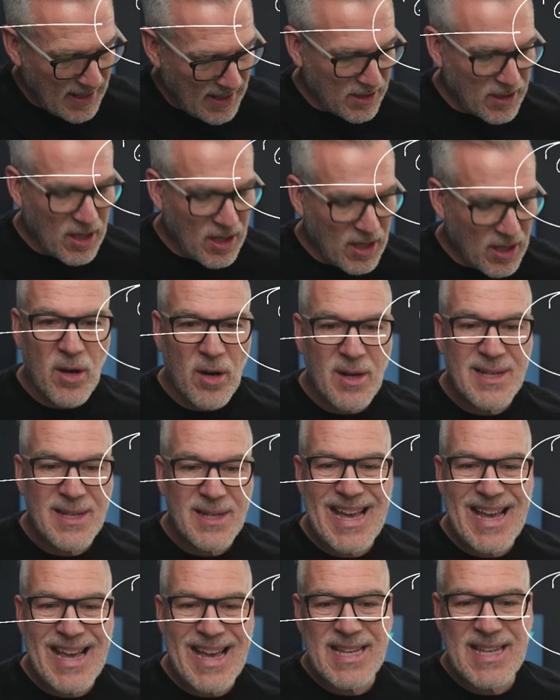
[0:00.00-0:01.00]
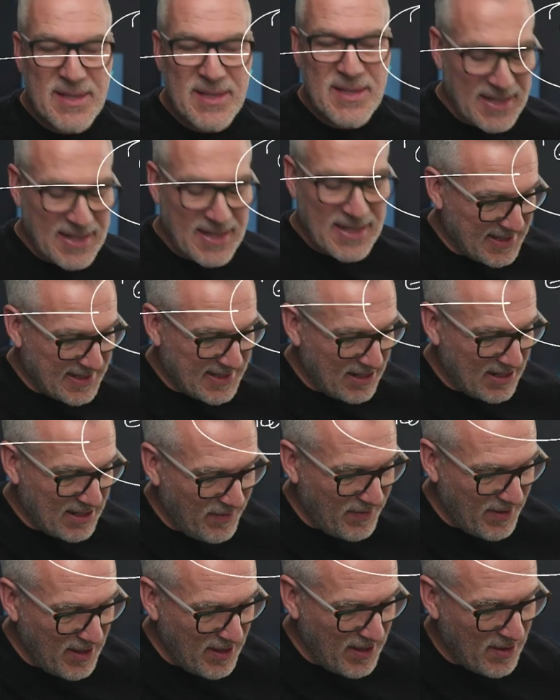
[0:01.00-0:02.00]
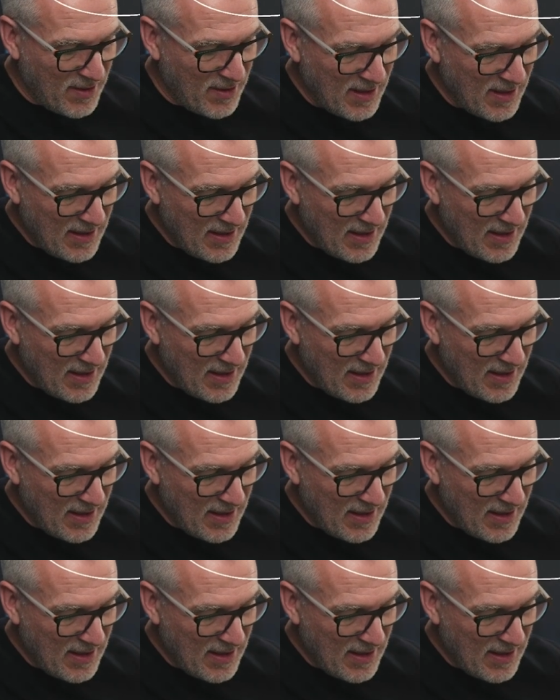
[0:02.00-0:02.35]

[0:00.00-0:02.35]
Godox SL60 review.